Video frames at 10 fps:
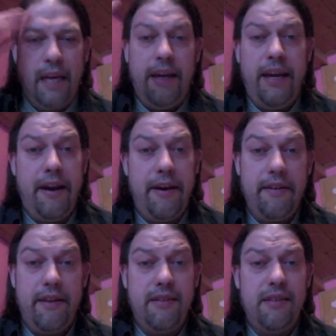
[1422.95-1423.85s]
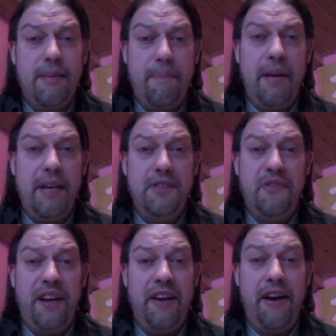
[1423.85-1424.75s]
Here, this is the peace
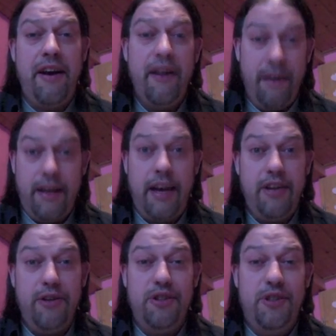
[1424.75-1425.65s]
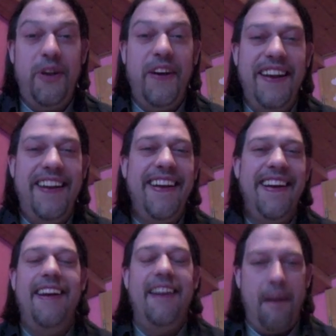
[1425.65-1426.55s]
finger. Get used to it.
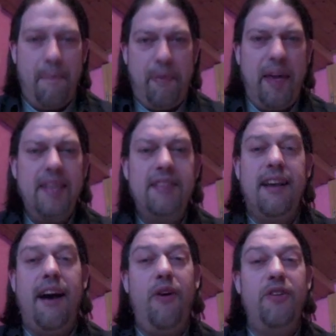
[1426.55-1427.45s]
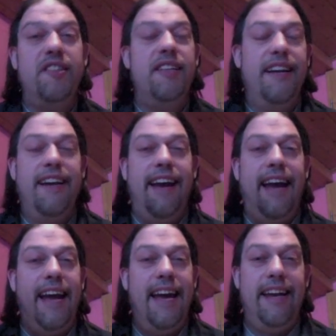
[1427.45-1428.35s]
Peace out.
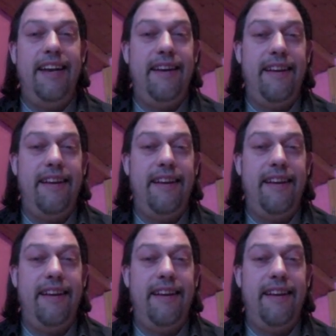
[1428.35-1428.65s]
And